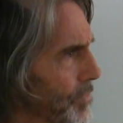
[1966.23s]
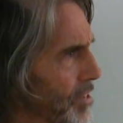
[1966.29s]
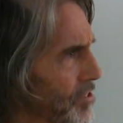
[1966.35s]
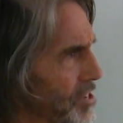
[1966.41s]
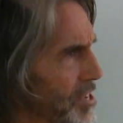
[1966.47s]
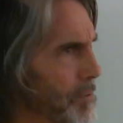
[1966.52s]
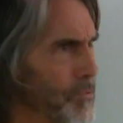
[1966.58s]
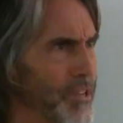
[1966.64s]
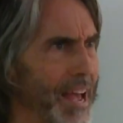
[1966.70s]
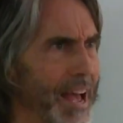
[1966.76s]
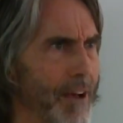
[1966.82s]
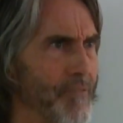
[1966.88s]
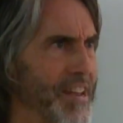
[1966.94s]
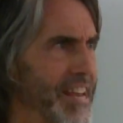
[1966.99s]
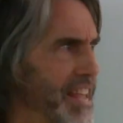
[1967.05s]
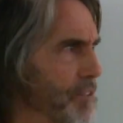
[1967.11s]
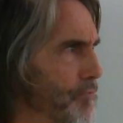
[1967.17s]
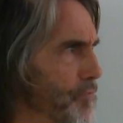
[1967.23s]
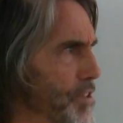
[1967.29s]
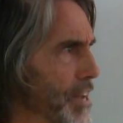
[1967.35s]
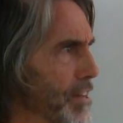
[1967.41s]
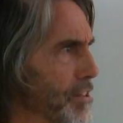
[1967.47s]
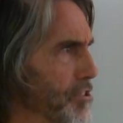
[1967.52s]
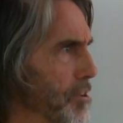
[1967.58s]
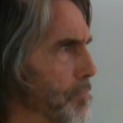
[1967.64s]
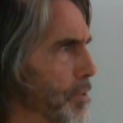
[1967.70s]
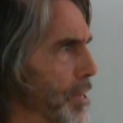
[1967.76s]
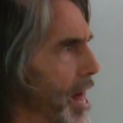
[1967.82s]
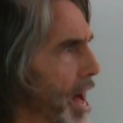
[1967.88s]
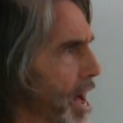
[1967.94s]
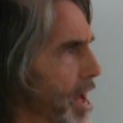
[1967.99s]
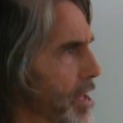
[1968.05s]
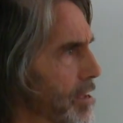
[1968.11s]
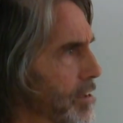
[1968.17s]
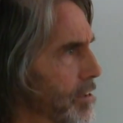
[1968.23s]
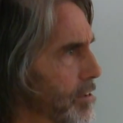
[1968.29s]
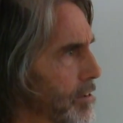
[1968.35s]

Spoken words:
Seems to have an infinite supply.